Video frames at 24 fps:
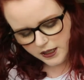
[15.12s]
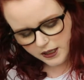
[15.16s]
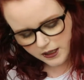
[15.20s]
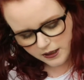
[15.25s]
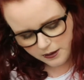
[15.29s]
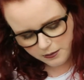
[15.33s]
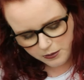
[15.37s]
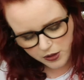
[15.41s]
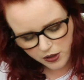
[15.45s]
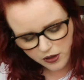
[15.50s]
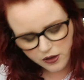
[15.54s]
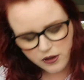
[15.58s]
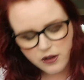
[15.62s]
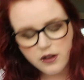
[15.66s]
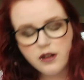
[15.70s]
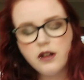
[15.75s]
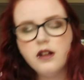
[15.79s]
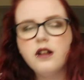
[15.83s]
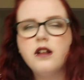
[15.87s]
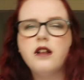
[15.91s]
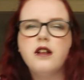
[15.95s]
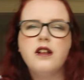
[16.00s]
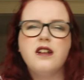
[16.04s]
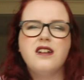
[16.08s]

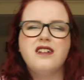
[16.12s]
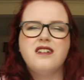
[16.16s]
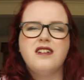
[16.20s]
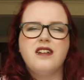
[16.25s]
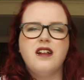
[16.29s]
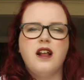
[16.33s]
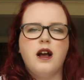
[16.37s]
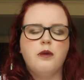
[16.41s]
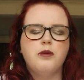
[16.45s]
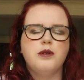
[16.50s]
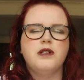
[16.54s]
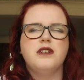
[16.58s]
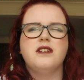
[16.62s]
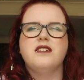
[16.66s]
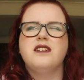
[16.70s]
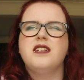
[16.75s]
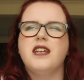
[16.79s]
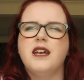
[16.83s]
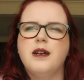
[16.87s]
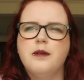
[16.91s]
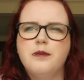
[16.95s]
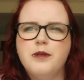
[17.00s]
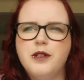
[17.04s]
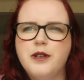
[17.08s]
I wouldn't
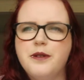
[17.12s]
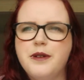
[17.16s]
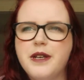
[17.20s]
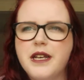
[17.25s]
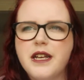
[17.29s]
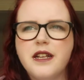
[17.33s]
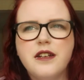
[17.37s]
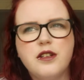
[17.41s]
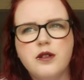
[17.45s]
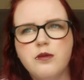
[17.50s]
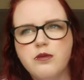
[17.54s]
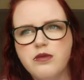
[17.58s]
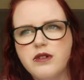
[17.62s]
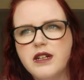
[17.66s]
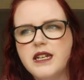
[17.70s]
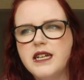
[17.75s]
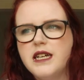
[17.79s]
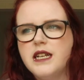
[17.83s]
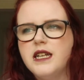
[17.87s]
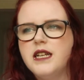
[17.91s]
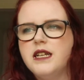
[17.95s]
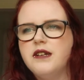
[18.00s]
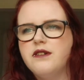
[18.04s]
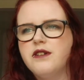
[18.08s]
say I'm doing it too
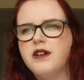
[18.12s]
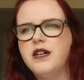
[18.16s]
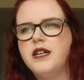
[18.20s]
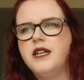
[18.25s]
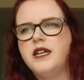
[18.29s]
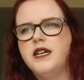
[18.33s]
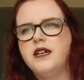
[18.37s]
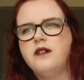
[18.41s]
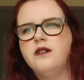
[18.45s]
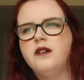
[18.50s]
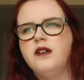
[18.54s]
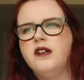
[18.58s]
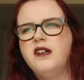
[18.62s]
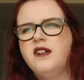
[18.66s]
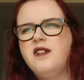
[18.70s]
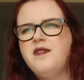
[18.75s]
brilliantly right now.